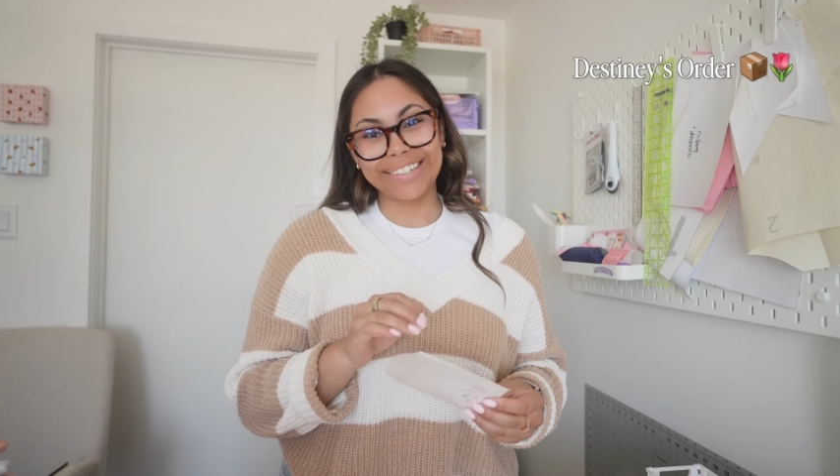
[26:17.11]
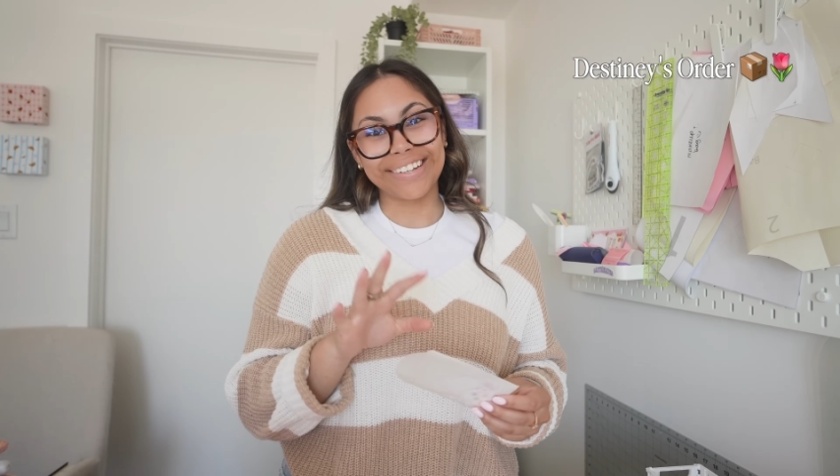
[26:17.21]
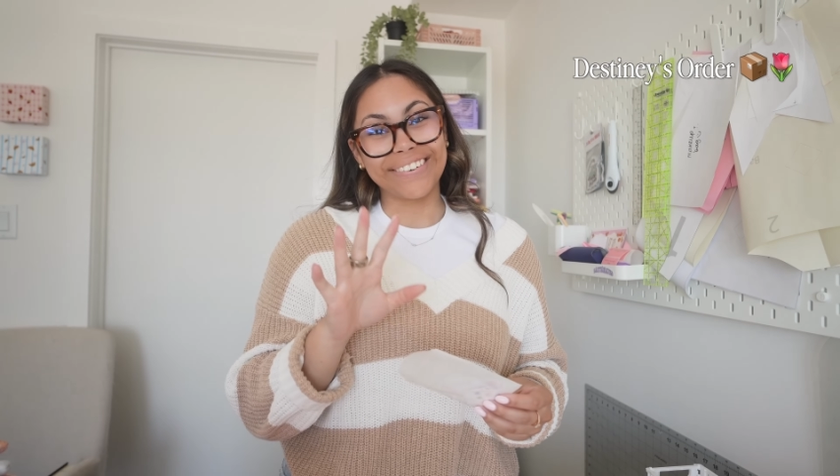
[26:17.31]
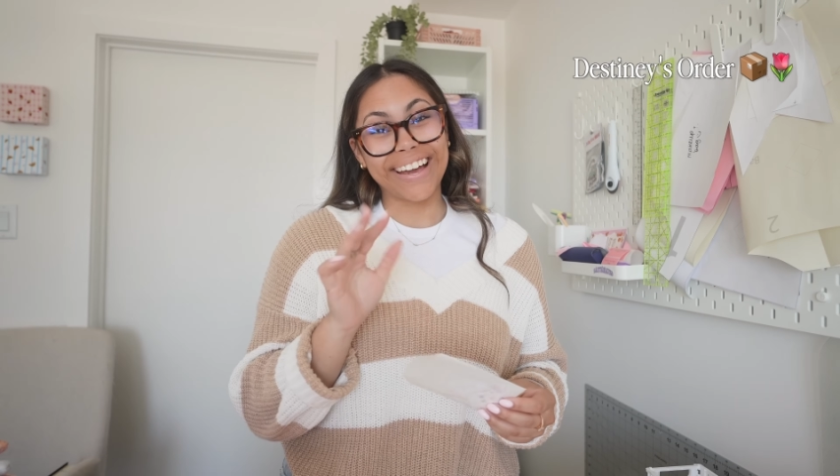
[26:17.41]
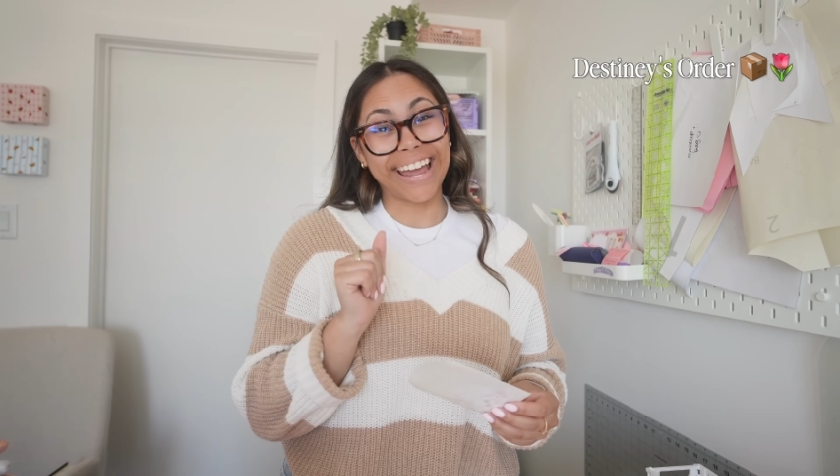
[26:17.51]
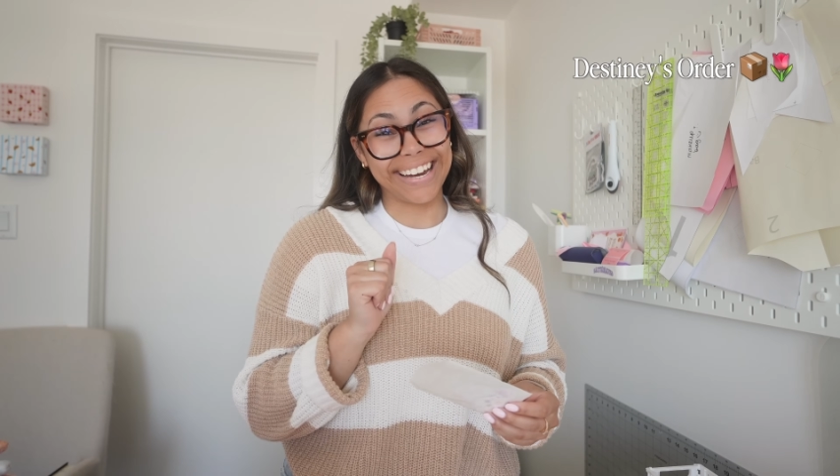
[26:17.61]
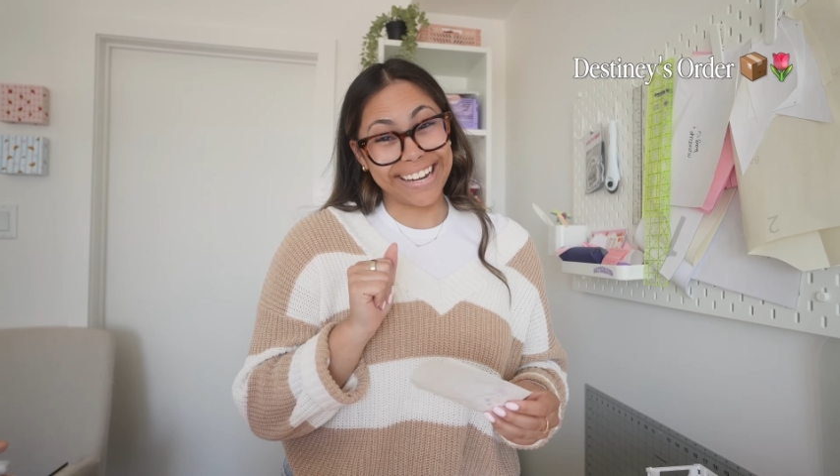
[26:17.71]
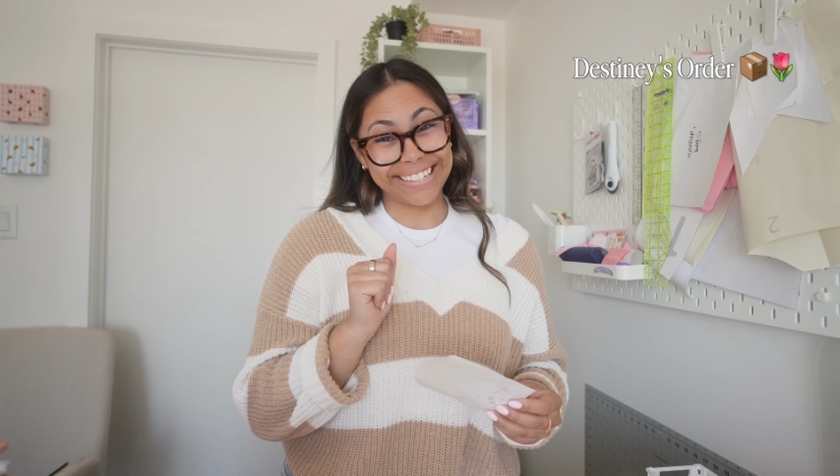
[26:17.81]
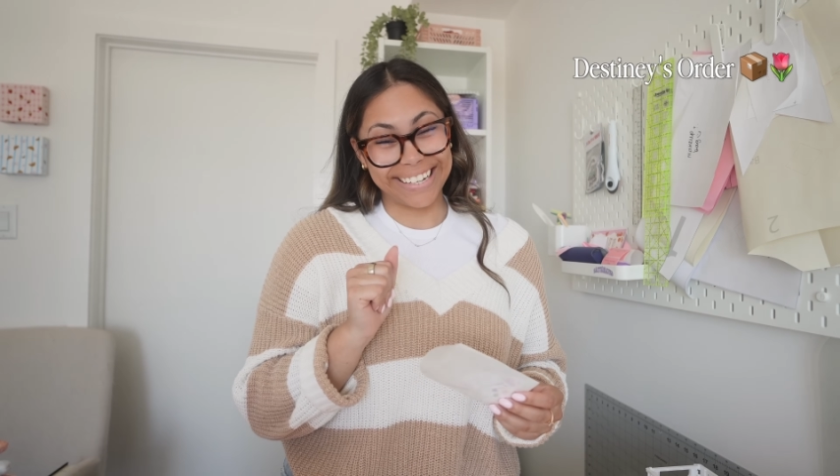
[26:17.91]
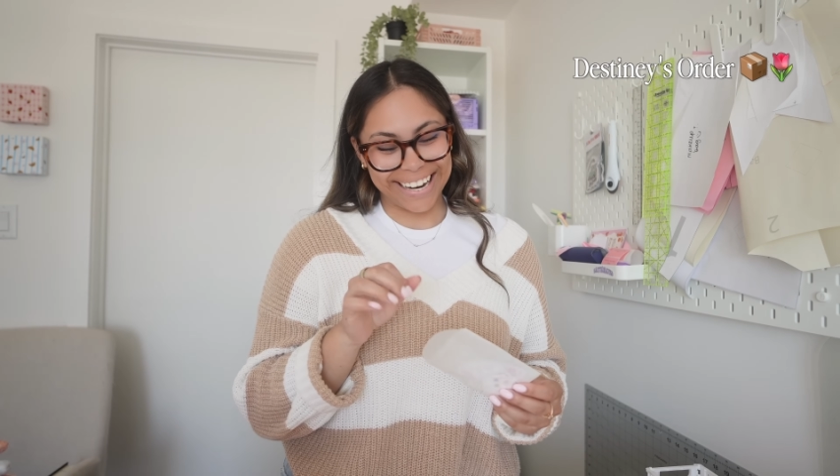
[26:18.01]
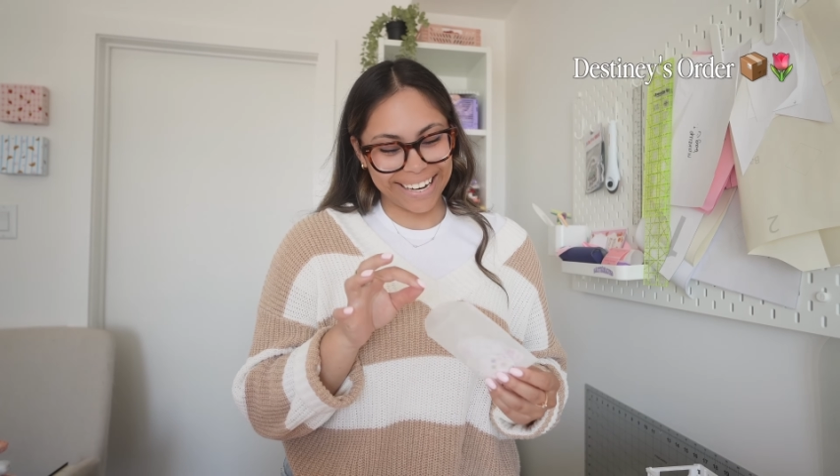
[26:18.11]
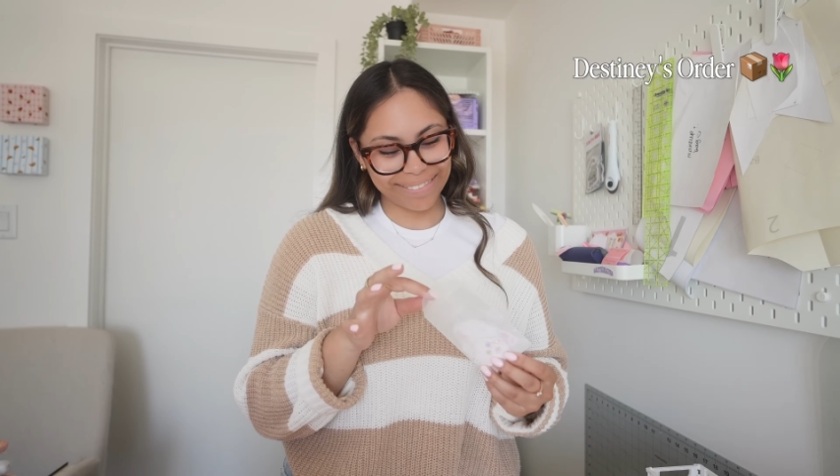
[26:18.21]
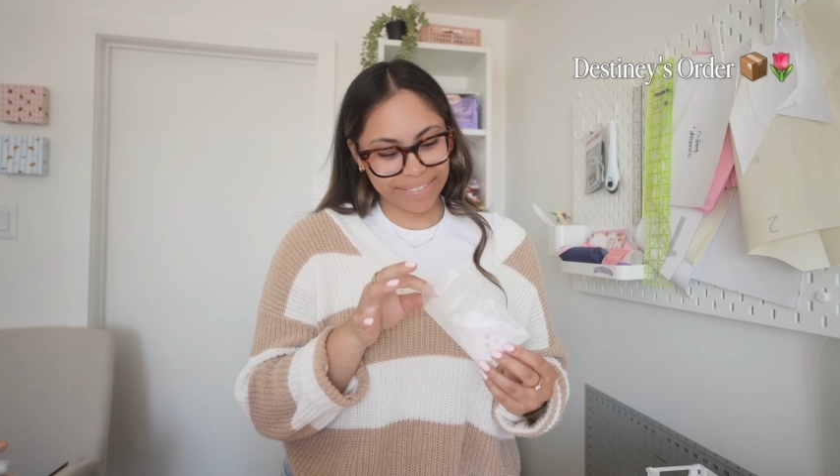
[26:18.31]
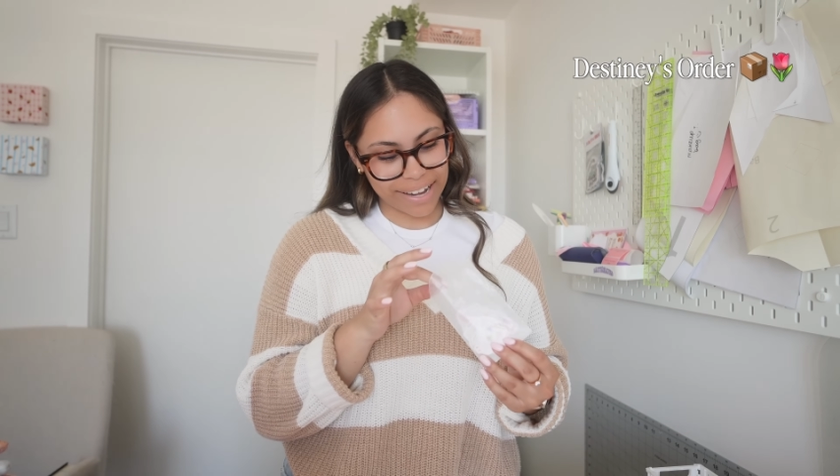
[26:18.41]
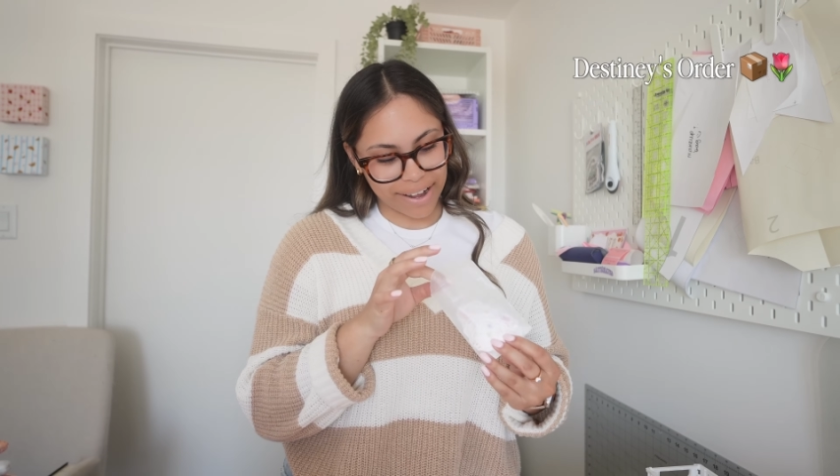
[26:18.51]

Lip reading: so hey Destiny.